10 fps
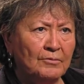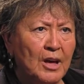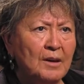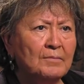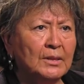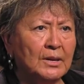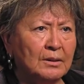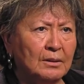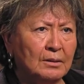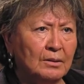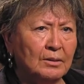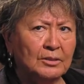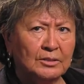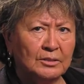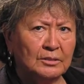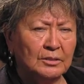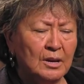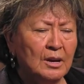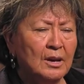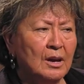family, you know, his
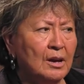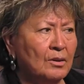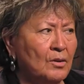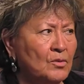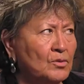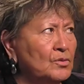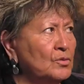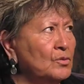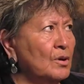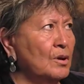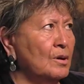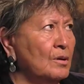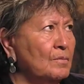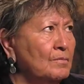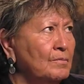go to uh,